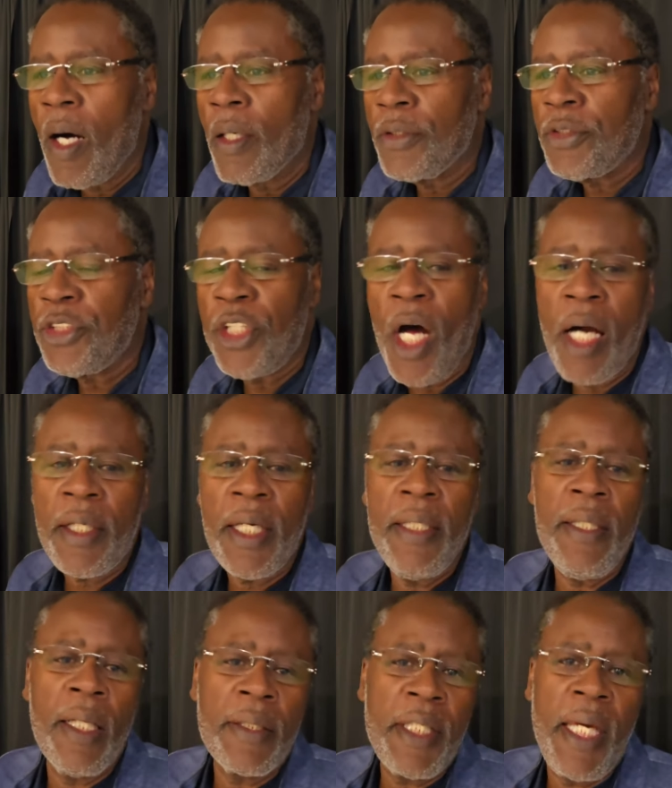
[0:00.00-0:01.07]
Uh, Chuck
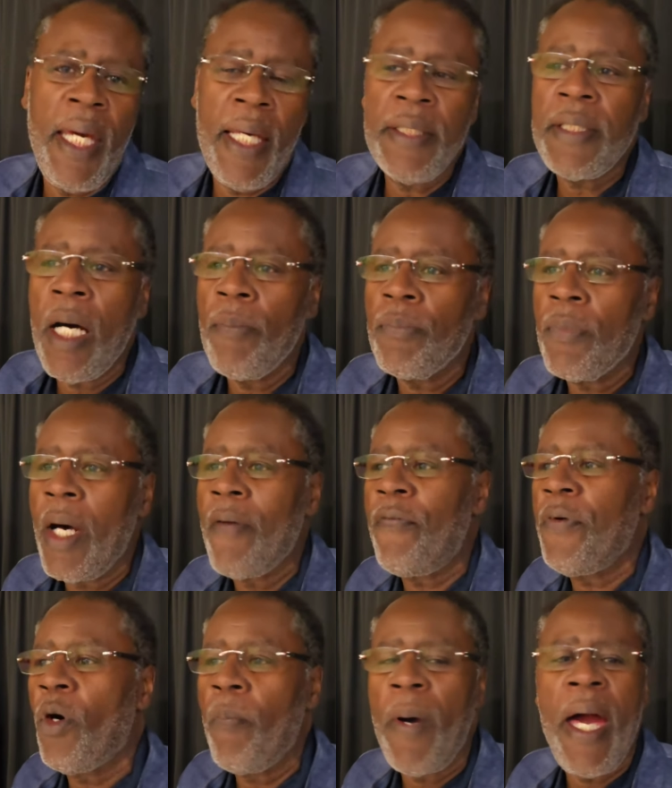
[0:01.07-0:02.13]
and the kids, I, mean,
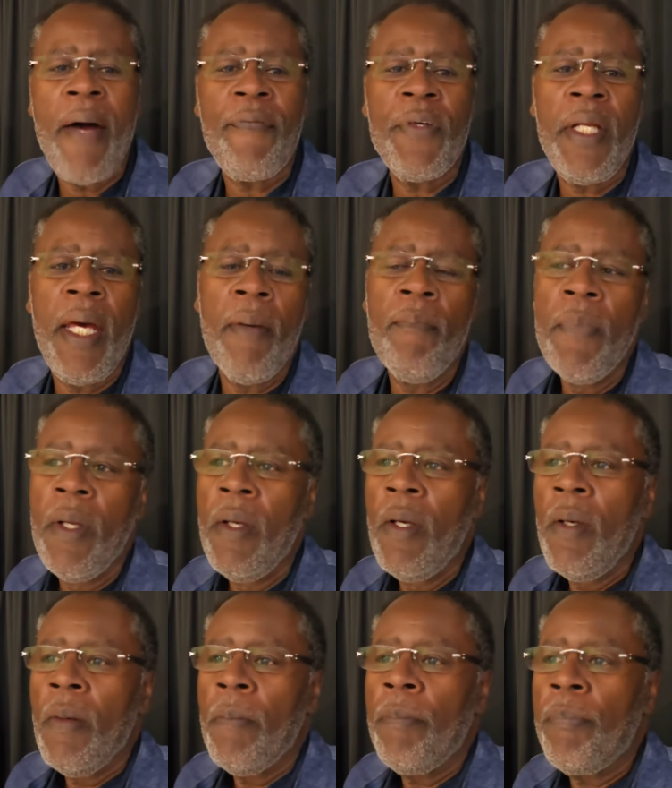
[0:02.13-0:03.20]
I feel bad for them,
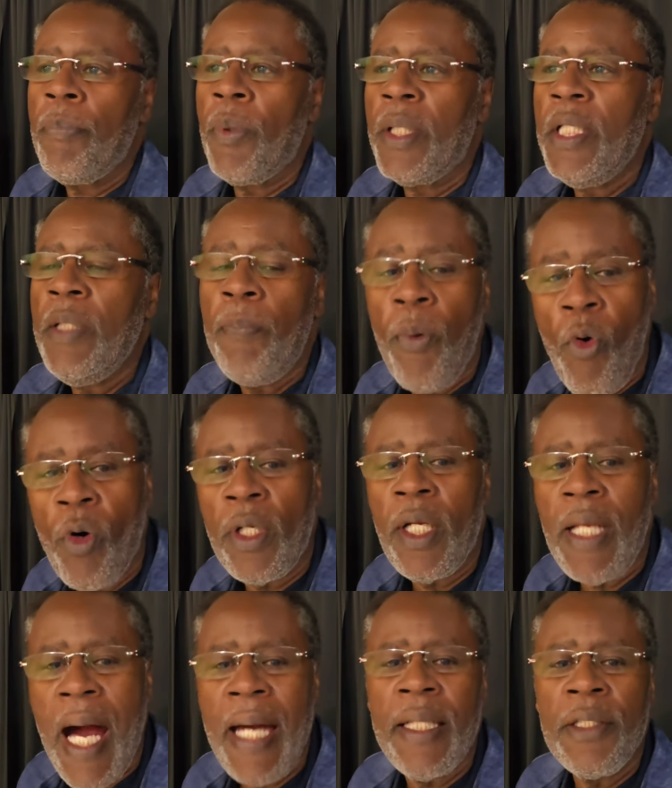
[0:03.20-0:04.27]
but he poured
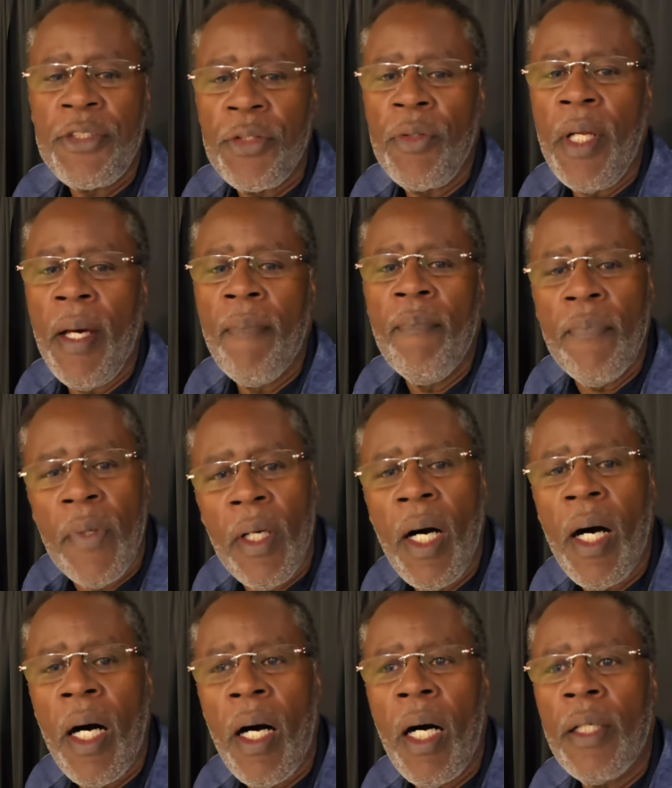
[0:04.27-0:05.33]
a lot into them.
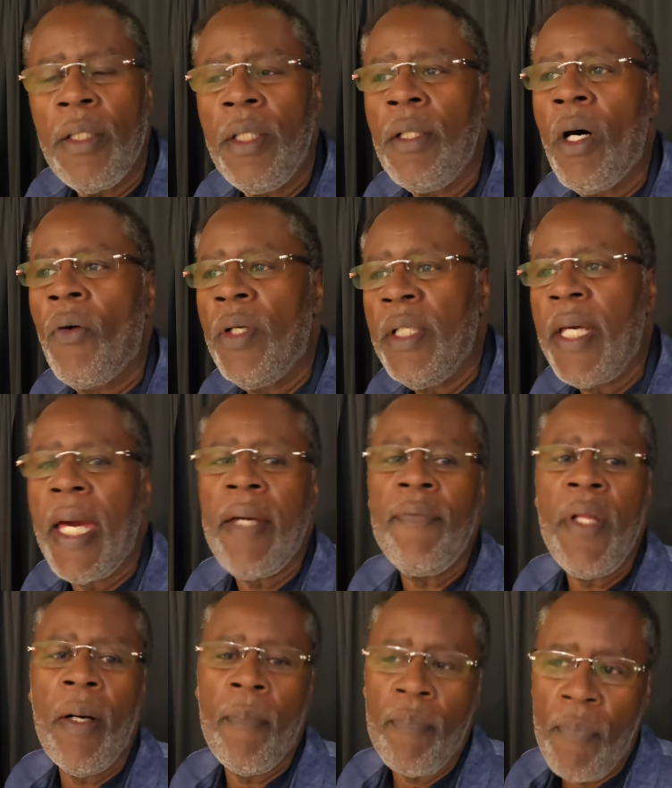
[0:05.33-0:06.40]
Uh, you know, he
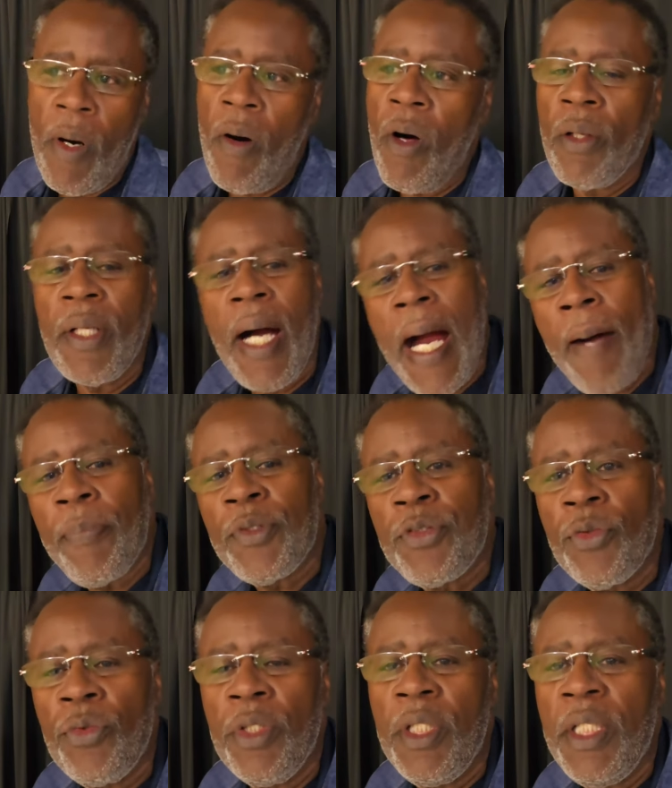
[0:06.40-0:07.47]
gave them all the
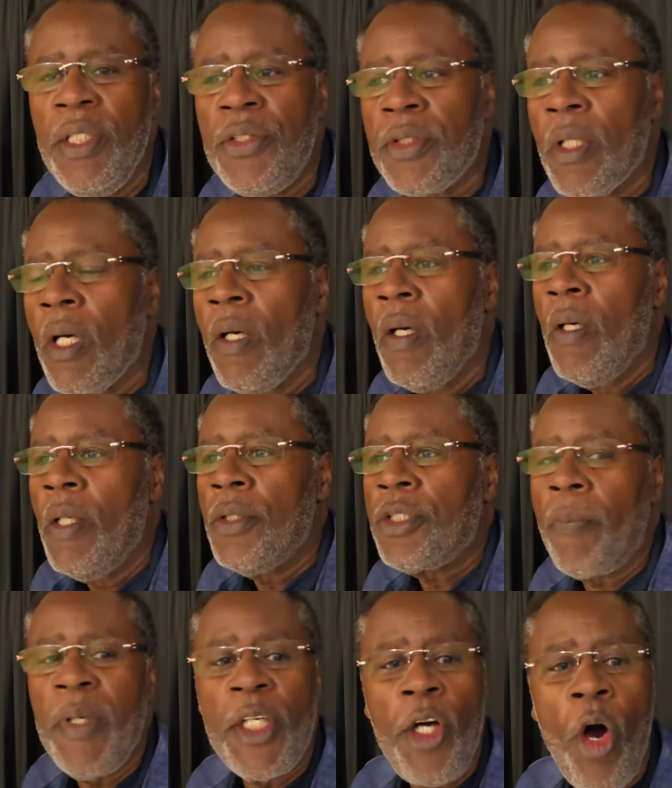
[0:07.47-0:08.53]
opportunities
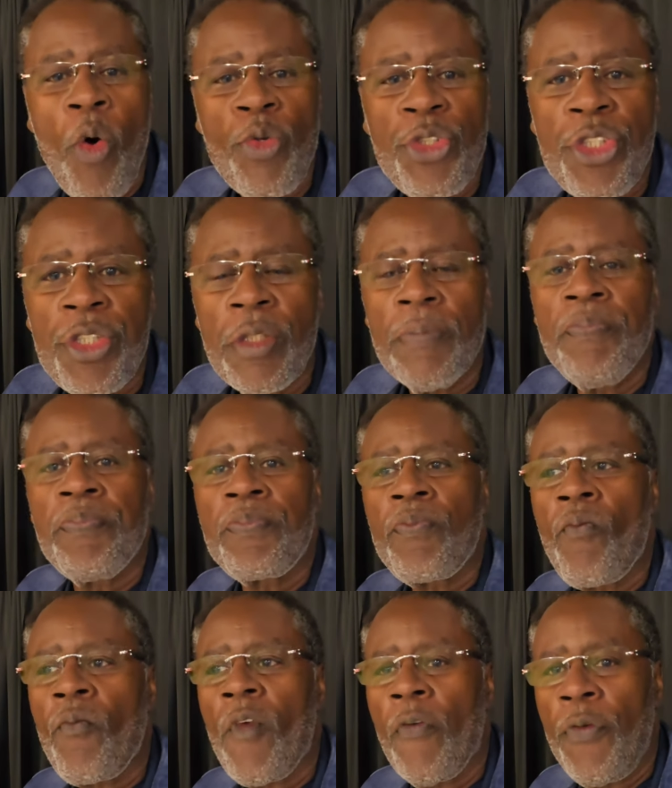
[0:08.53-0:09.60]
to be coached.
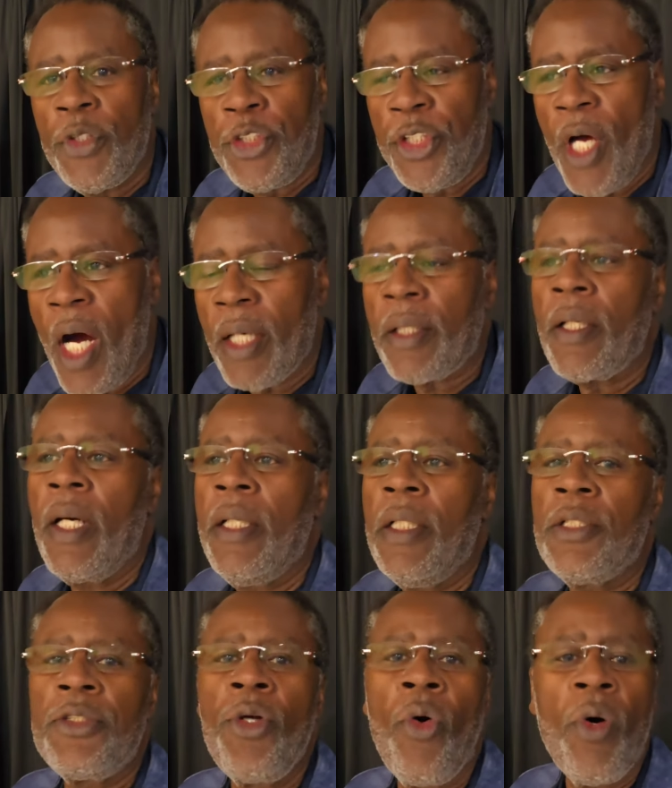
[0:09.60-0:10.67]
Mm for Chuck and
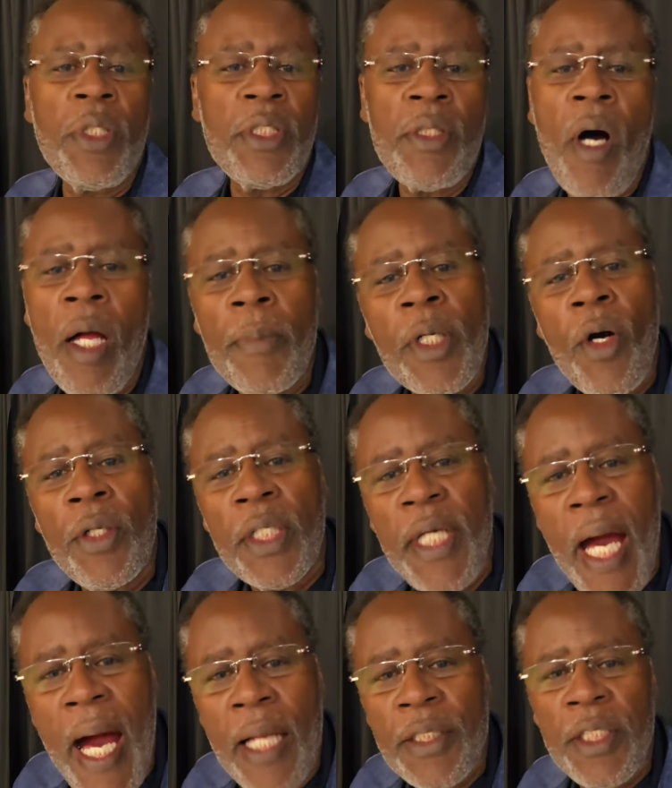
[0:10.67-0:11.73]
his daughters and all to go to
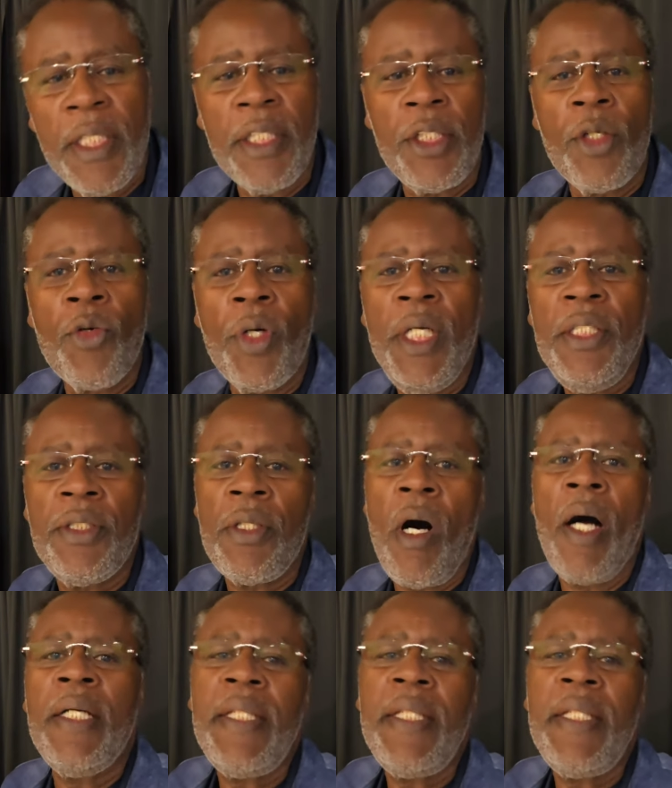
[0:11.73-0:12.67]
college and get degrees and all.